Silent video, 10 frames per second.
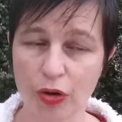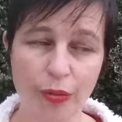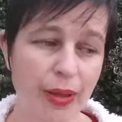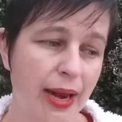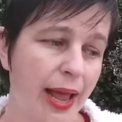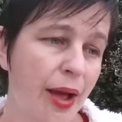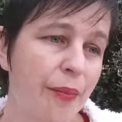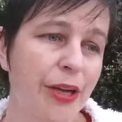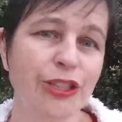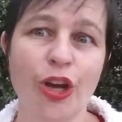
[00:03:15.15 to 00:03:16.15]
No matter how
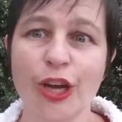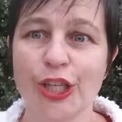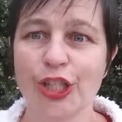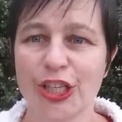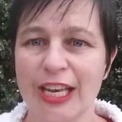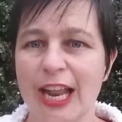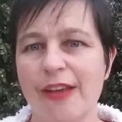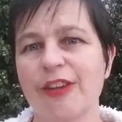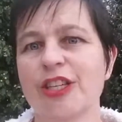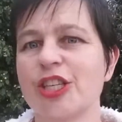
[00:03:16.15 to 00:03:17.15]
much I
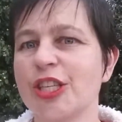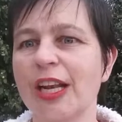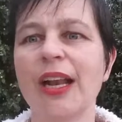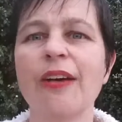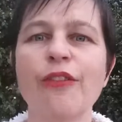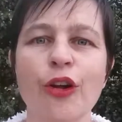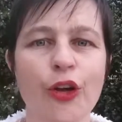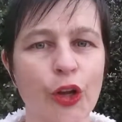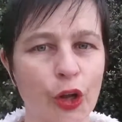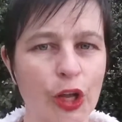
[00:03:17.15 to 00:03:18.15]
lavish the love on
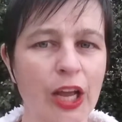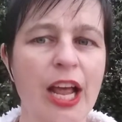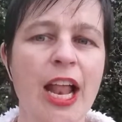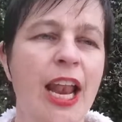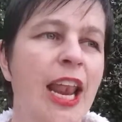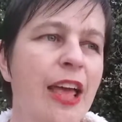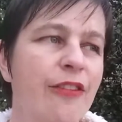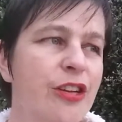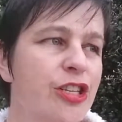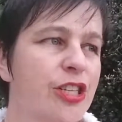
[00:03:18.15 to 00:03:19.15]
her,
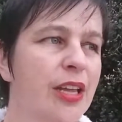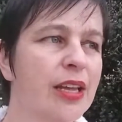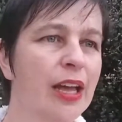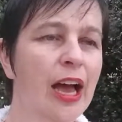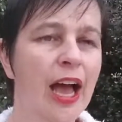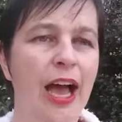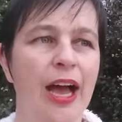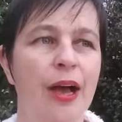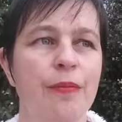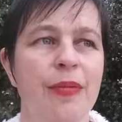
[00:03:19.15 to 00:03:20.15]
lavish the,
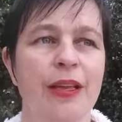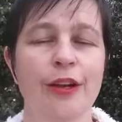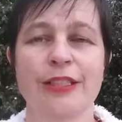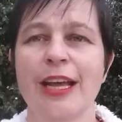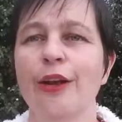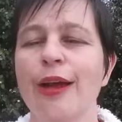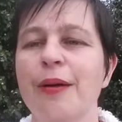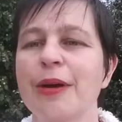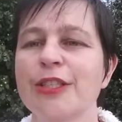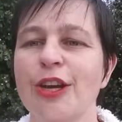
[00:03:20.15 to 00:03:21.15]
tell her how
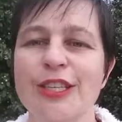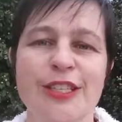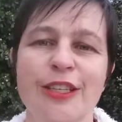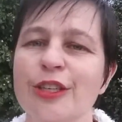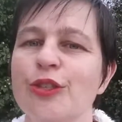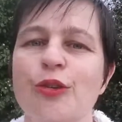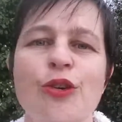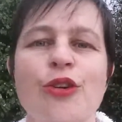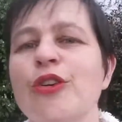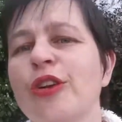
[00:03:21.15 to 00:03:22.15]
much I still
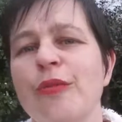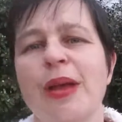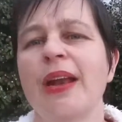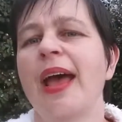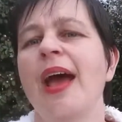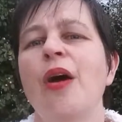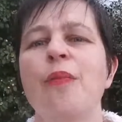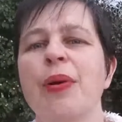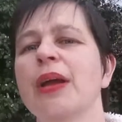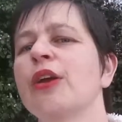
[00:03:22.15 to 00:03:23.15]
adore her, no matter how
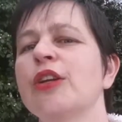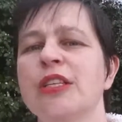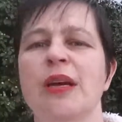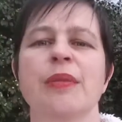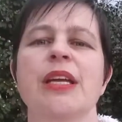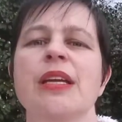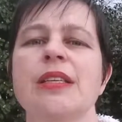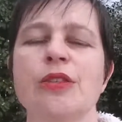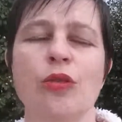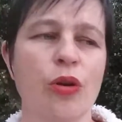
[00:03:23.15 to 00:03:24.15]
big her tummy
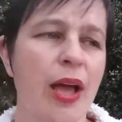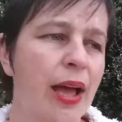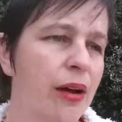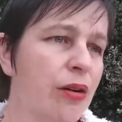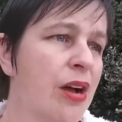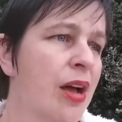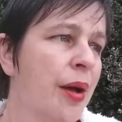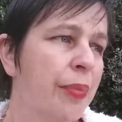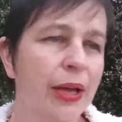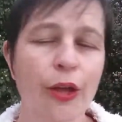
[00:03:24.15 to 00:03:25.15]
is or how
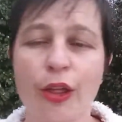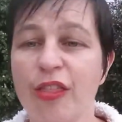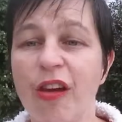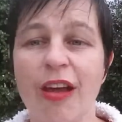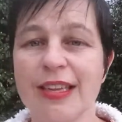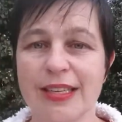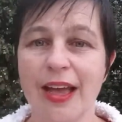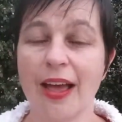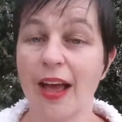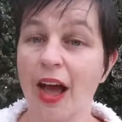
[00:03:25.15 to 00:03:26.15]
big her thighs
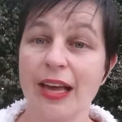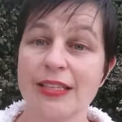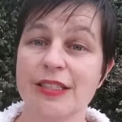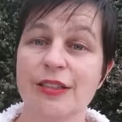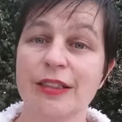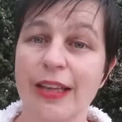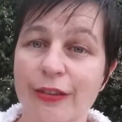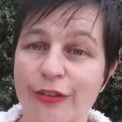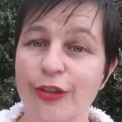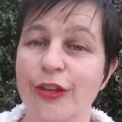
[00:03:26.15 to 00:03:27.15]
are. I still
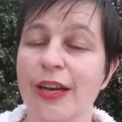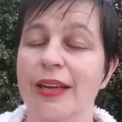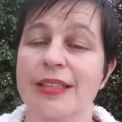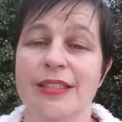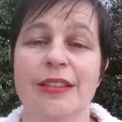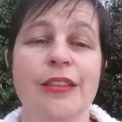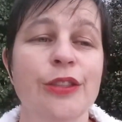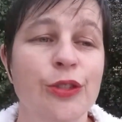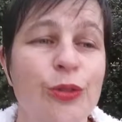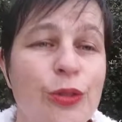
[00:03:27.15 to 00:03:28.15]
love her and I still
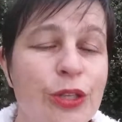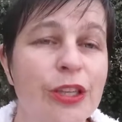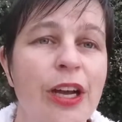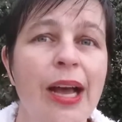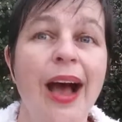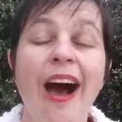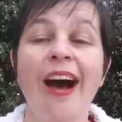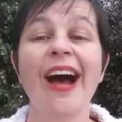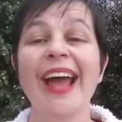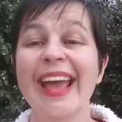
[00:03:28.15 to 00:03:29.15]
adore her.
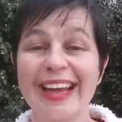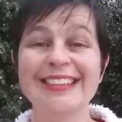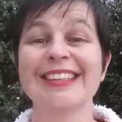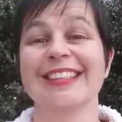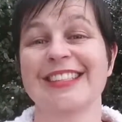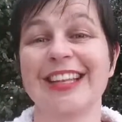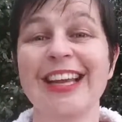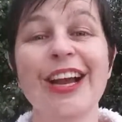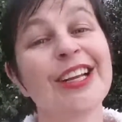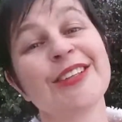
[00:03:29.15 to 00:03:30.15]
I had this,
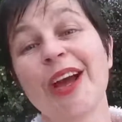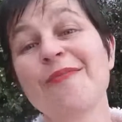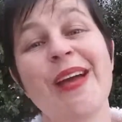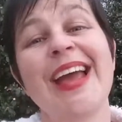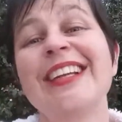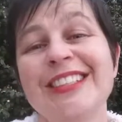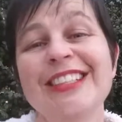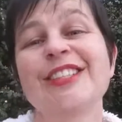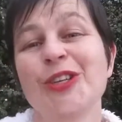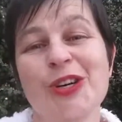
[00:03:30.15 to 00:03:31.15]
I'm
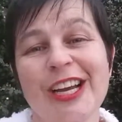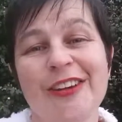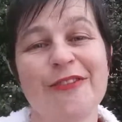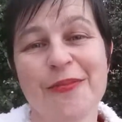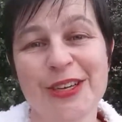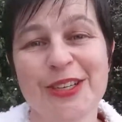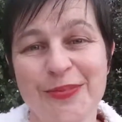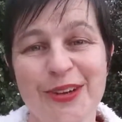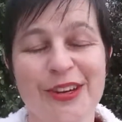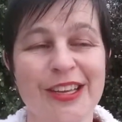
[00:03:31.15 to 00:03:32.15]
actually talking from
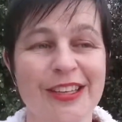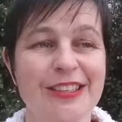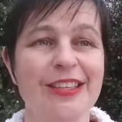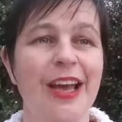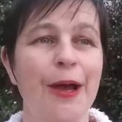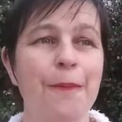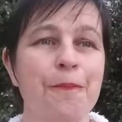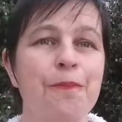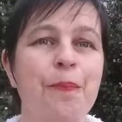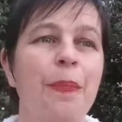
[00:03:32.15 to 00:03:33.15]
experience.
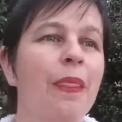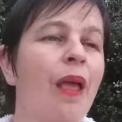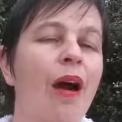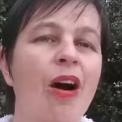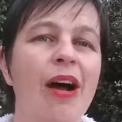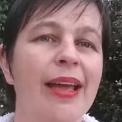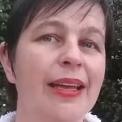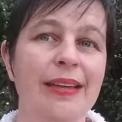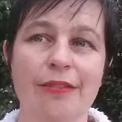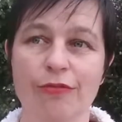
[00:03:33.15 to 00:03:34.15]

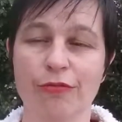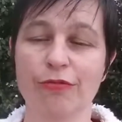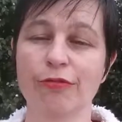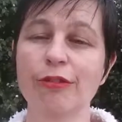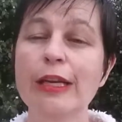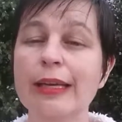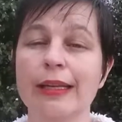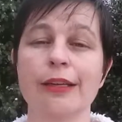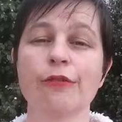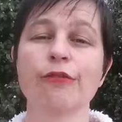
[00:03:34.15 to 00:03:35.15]
I
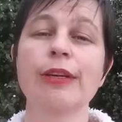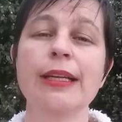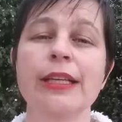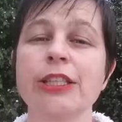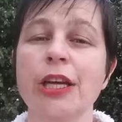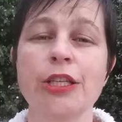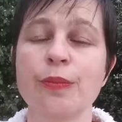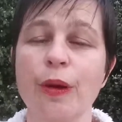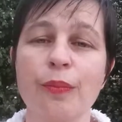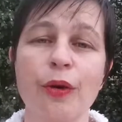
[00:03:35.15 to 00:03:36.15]
really, really judged
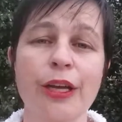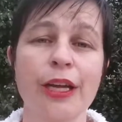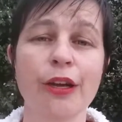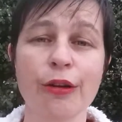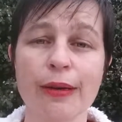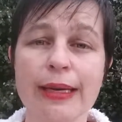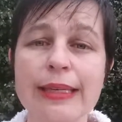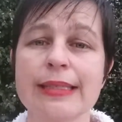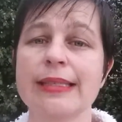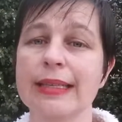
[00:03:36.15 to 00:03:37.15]
my body
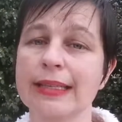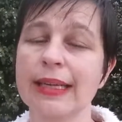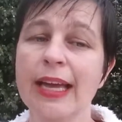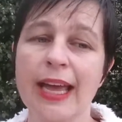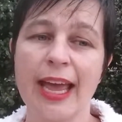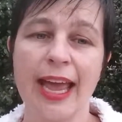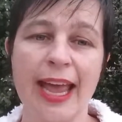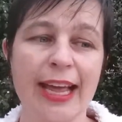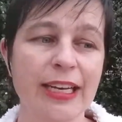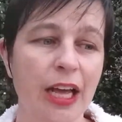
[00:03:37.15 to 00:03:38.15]
horrendously,
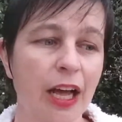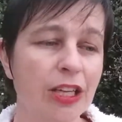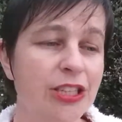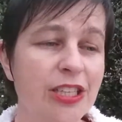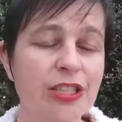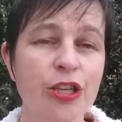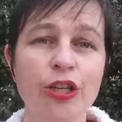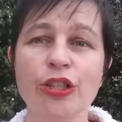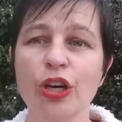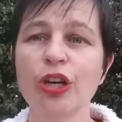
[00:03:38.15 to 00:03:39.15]
and I just
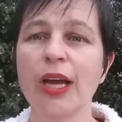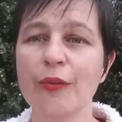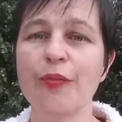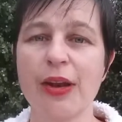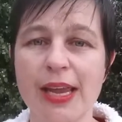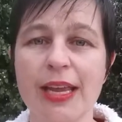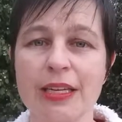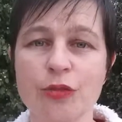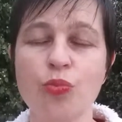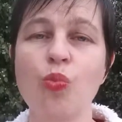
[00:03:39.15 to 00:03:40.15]
could not
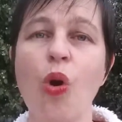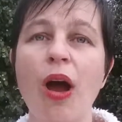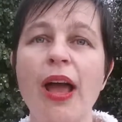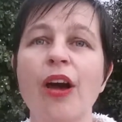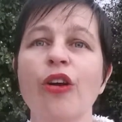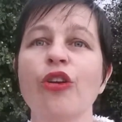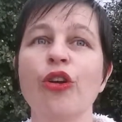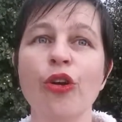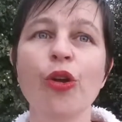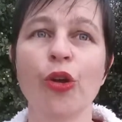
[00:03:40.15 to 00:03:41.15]
comprehend why on
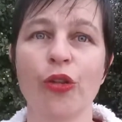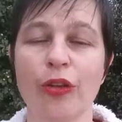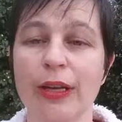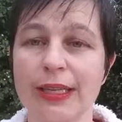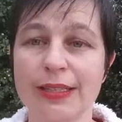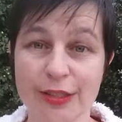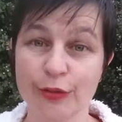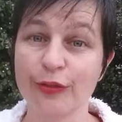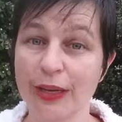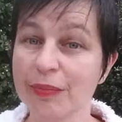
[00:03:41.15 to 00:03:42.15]
earth Glenn still
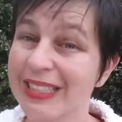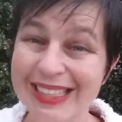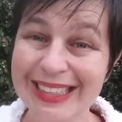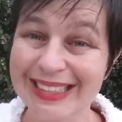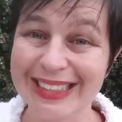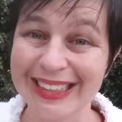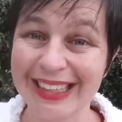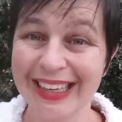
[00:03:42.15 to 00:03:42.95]
found me sexy.